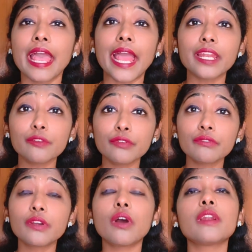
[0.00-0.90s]
And if
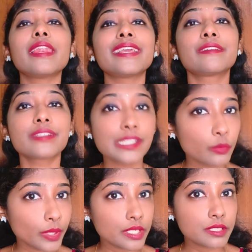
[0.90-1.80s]
you've got like
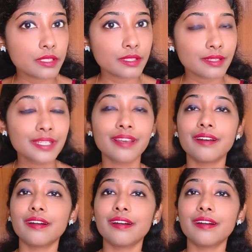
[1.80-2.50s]
reservation,